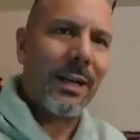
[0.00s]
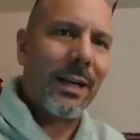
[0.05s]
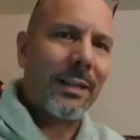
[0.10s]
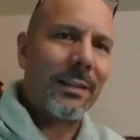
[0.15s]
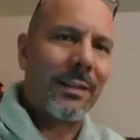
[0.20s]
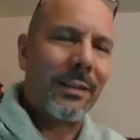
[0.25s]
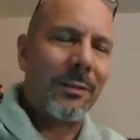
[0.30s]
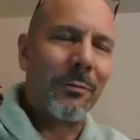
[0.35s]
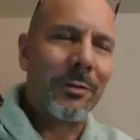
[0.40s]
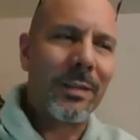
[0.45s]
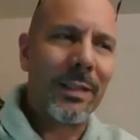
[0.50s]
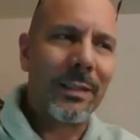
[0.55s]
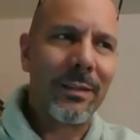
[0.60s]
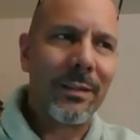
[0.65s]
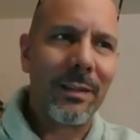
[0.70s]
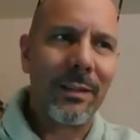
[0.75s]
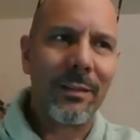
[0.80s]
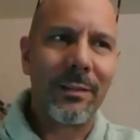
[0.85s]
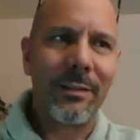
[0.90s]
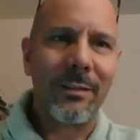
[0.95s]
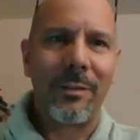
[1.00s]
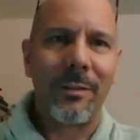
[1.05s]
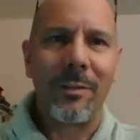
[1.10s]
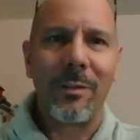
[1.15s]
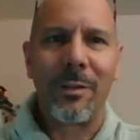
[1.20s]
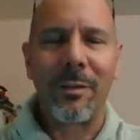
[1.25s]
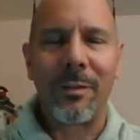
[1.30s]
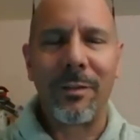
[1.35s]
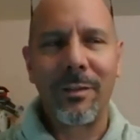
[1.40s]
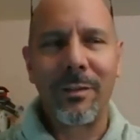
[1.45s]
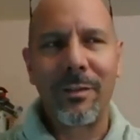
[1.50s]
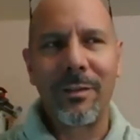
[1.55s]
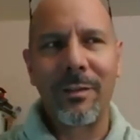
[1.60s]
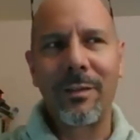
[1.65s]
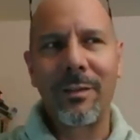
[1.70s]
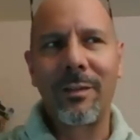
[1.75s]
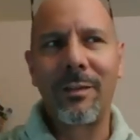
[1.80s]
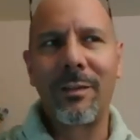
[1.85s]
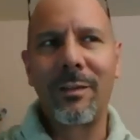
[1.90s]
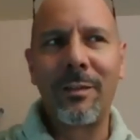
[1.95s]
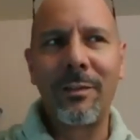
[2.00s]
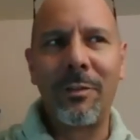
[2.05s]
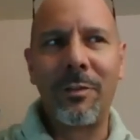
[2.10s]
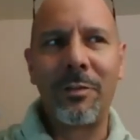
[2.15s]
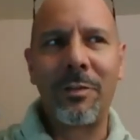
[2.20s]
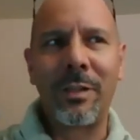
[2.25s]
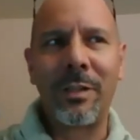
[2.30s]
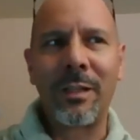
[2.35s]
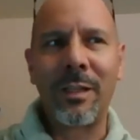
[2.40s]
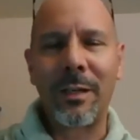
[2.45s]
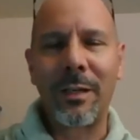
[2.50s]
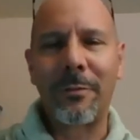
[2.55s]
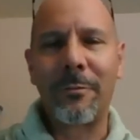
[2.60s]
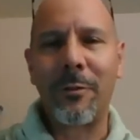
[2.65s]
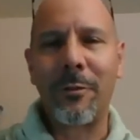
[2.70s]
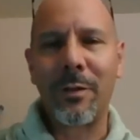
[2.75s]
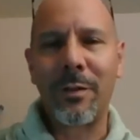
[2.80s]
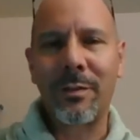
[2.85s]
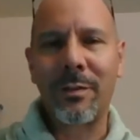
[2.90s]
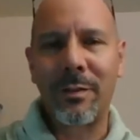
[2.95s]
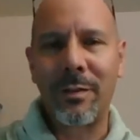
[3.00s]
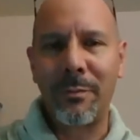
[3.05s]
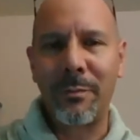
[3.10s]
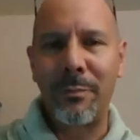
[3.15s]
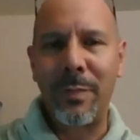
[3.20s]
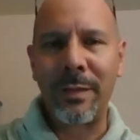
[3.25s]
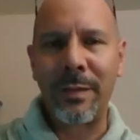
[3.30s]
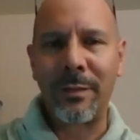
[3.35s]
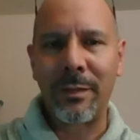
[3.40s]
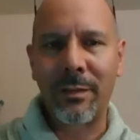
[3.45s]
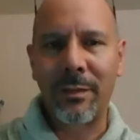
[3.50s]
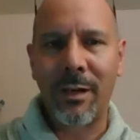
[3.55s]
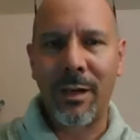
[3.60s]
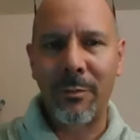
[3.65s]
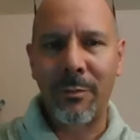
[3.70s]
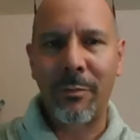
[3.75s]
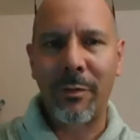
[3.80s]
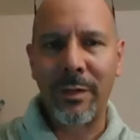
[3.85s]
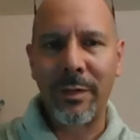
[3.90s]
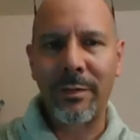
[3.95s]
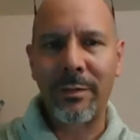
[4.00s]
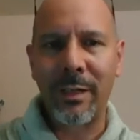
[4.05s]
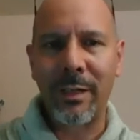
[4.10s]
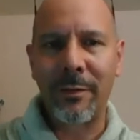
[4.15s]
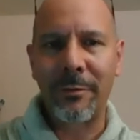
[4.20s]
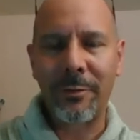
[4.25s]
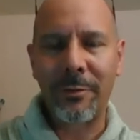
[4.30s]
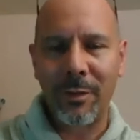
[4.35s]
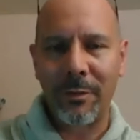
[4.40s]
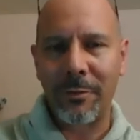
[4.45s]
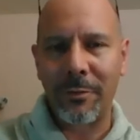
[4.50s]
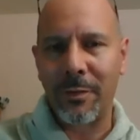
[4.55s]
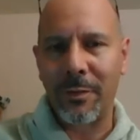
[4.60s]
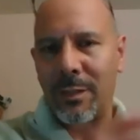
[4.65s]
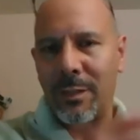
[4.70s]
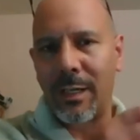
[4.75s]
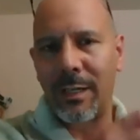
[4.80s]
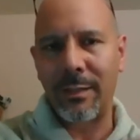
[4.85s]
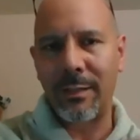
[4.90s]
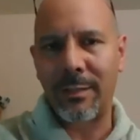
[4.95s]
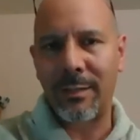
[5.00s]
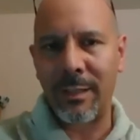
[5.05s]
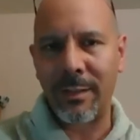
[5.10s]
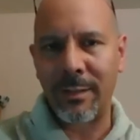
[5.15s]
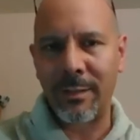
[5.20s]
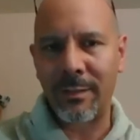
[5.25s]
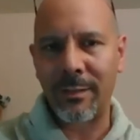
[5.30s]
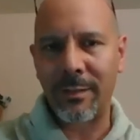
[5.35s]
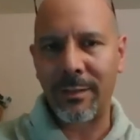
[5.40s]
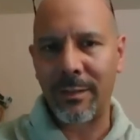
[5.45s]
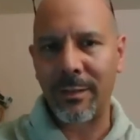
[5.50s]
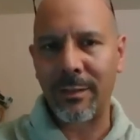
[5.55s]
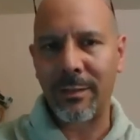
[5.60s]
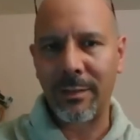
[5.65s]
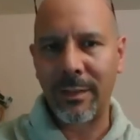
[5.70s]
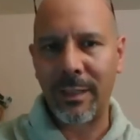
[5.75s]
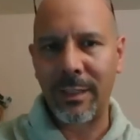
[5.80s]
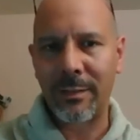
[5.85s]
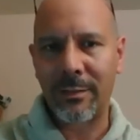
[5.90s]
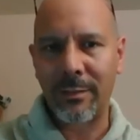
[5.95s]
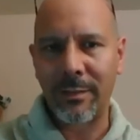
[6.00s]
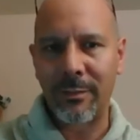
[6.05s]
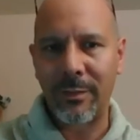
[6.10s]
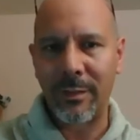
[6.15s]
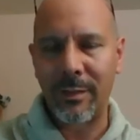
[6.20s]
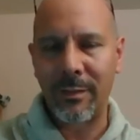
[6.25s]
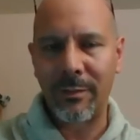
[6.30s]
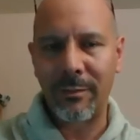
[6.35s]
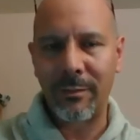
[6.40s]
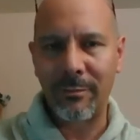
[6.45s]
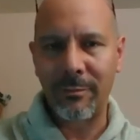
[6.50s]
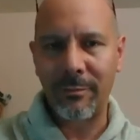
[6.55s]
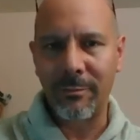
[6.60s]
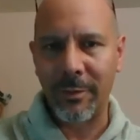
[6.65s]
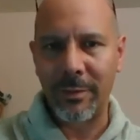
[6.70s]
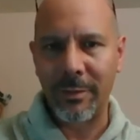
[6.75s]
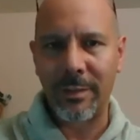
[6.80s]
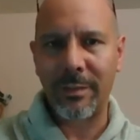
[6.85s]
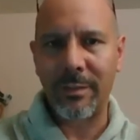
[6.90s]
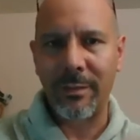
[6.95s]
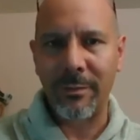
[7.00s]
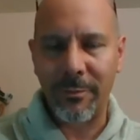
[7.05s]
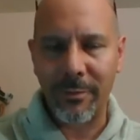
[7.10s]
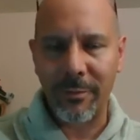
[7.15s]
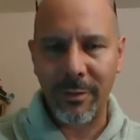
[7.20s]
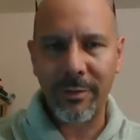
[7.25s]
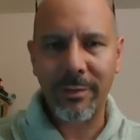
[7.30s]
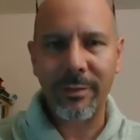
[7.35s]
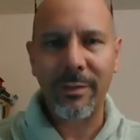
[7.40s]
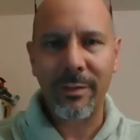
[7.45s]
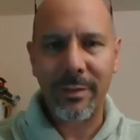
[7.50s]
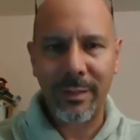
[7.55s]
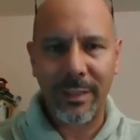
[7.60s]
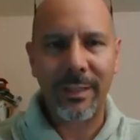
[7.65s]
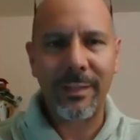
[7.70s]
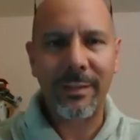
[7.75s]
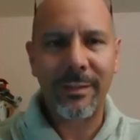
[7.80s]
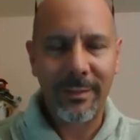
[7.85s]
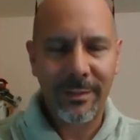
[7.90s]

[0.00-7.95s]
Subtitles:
idea was that you're using a lot of force to bend the cardboard itself. So if you cut it, then there's less of a resistant force. Okay,